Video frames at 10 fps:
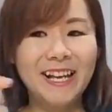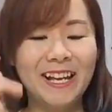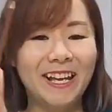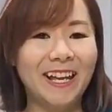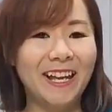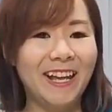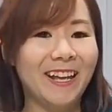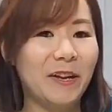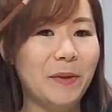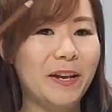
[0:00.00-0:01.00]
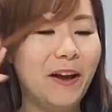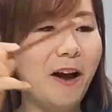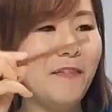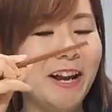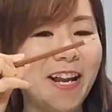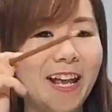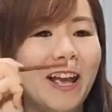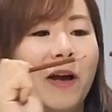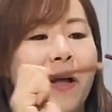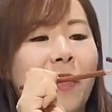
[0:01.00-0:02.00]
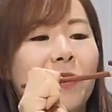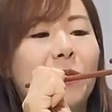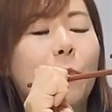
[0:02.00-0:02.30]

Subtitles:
Let's see. Here we go. Ready?